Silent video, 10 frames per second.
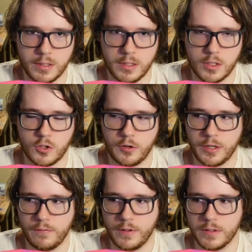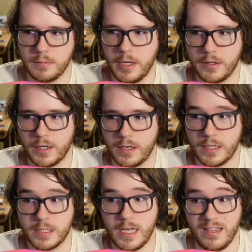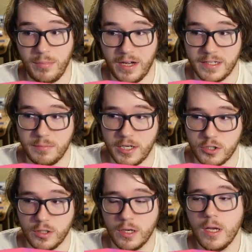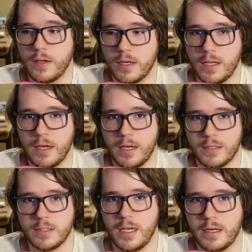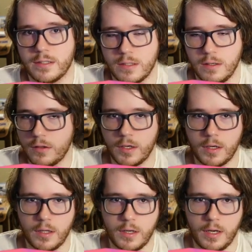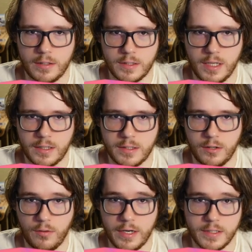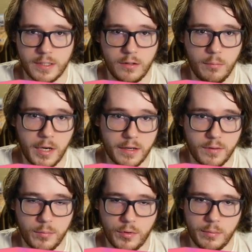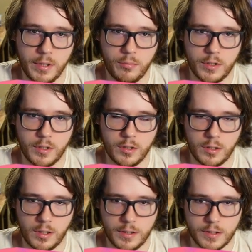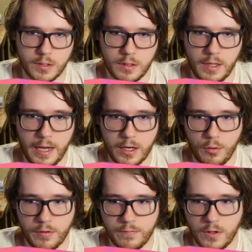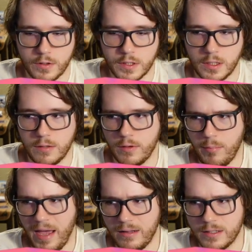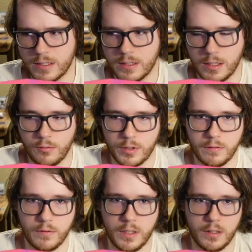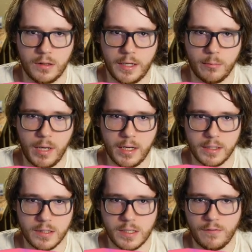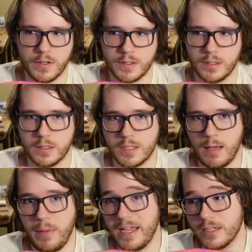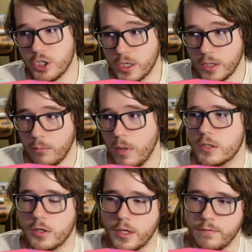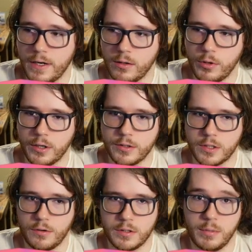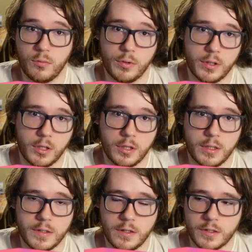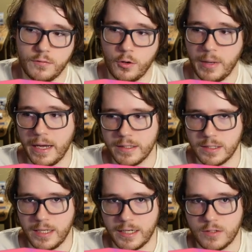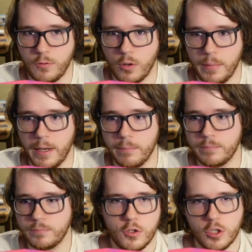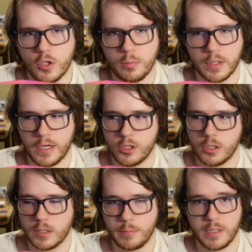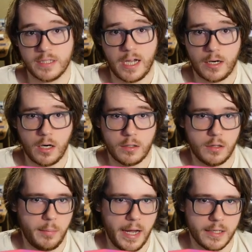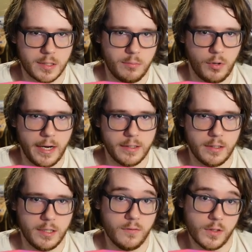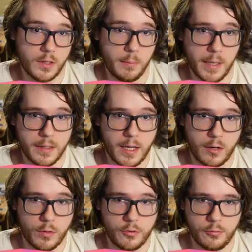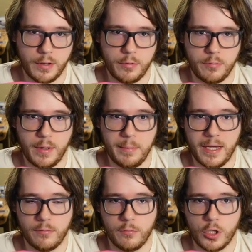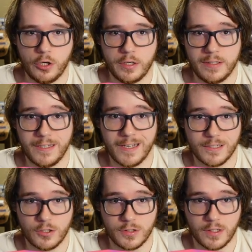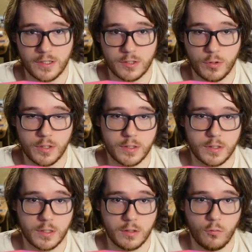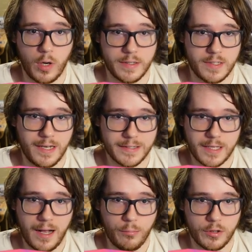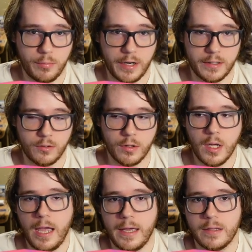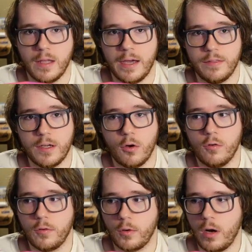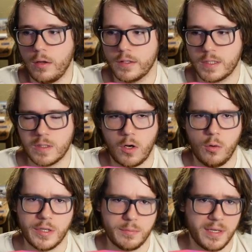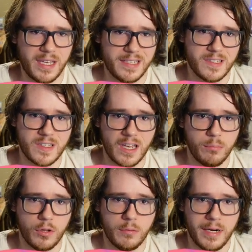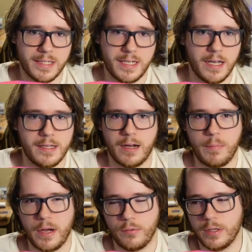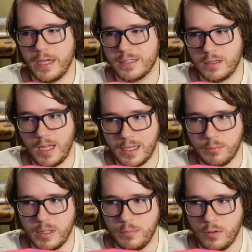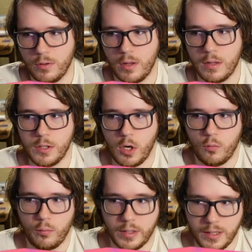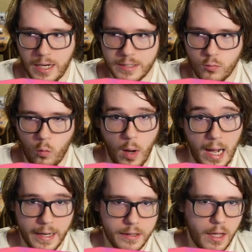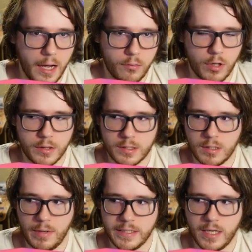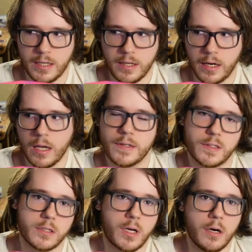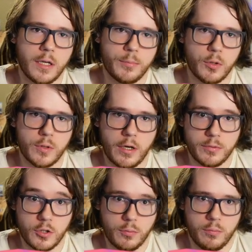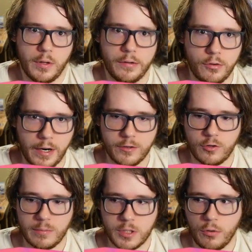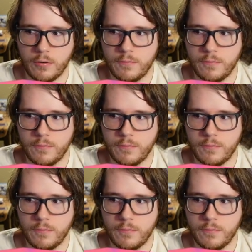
to destroy the field spell, I think against Tenpai especially, I think against decks like Ryzeal, it might even be pretty good against that going first, and even Malice to get rid of the link bodies. Obviously it's not banishing them, so I think Final Bringer is going to be really good into this format and to next format. Fusion Duplication has been a tech card in the past and branded, even in the main deck with 3, with my man Yuri Diaz using this with his YCS top with branded, and I think overall this has always been a staple in my side deck, but I realize a lot of people don't realize why I run this in my side deck, because this card helps you play through hand traps going